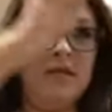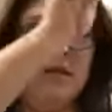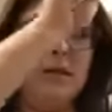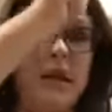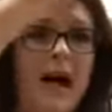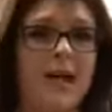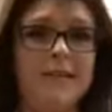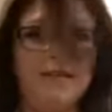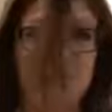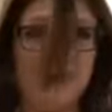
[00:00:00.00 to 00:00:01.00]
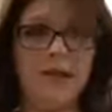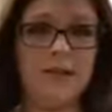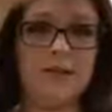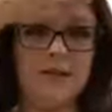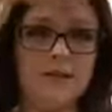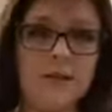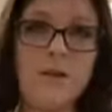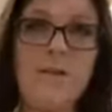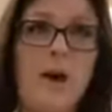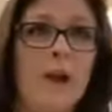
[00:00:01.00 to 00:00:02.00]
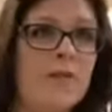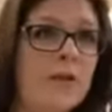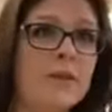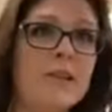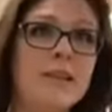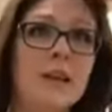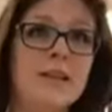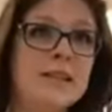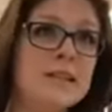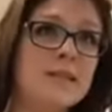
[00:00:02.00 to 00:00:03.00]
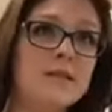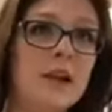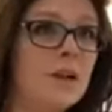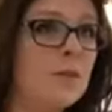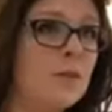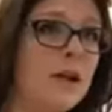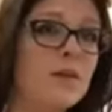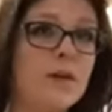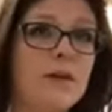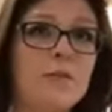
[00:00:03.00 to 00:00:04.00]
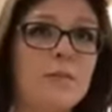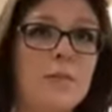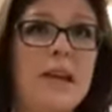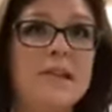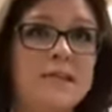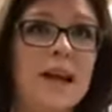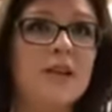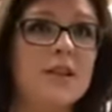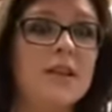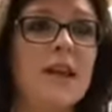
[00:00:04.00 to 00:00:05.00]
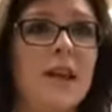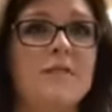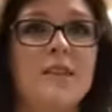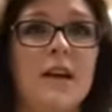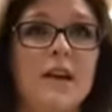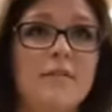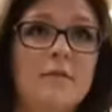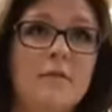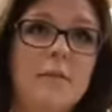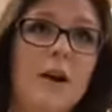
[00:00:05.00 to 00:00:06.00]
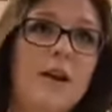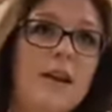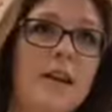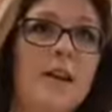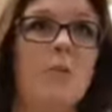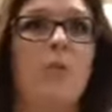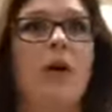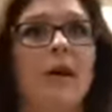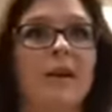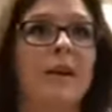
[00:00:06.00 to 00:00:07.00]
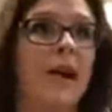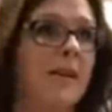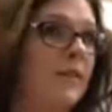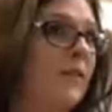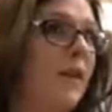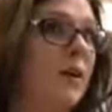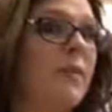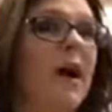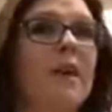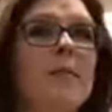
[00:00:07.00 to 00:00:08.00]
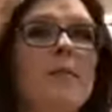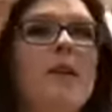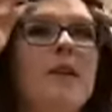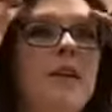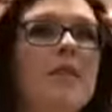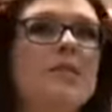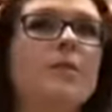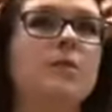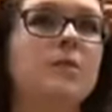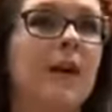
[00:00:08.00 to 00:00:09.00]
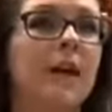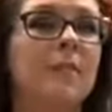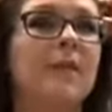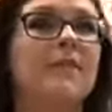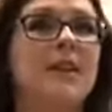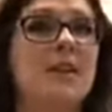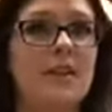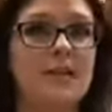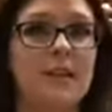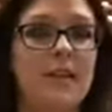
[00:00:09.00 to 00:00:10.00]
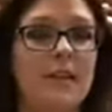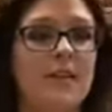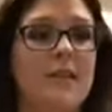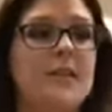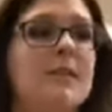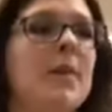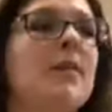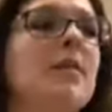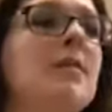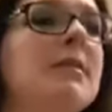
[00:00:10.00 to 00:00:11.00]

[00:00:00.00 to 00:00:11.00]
last. So far I've only done, this is gonna be my third big section that I've done. I've parted it 1 at the very bottom, 2 right above the ears, and then this is my third